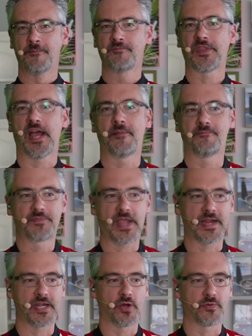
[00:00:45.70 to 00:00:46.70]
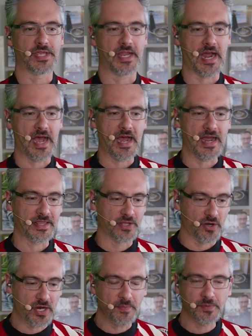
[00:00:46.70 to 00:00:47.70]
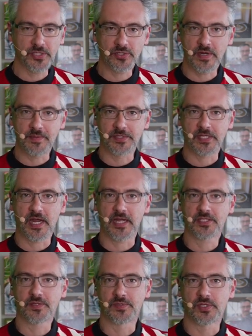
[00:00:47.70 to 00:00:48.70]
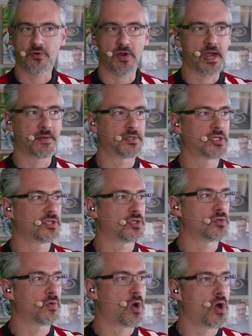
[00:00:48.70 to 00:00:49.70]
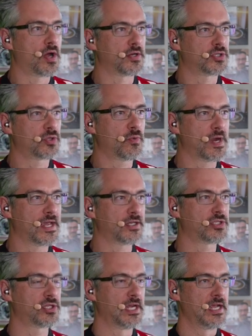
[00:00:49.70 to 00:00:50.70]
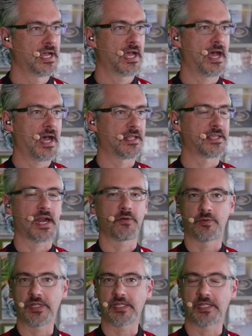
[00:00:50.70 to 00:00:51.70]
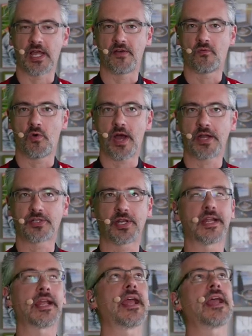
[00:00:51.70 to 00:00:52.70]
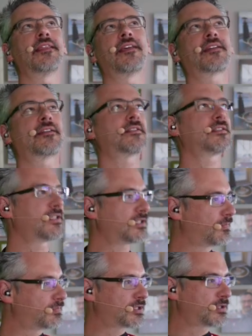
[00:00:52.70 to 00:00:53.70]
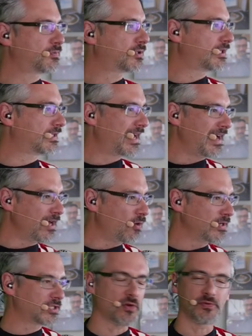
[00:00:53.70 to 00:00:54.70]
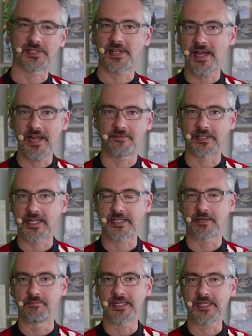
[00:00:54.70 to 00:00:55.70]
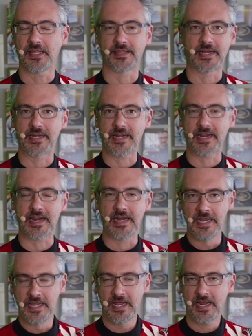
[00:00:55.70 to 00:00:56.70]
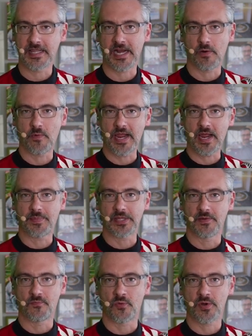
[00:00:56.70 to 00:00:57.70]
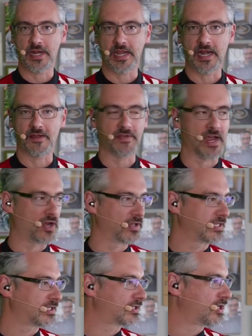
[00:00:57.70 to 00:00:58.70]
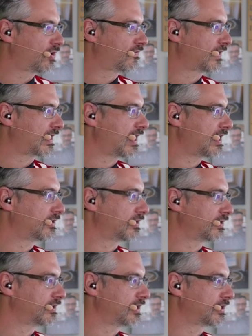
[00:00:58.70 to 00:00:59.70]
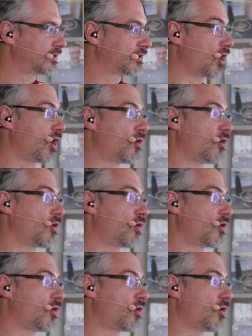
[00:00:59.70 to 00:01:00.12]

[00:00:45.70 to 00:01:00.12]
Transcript: Um, I know that I, there are a couple of streams that I subscribe to on Twitch uh, that I really love watching. And the sub, sub, the guy always goes live at like the middle of the night, and then I wake up in the morning and I've got all these notifications. He says, "Oh,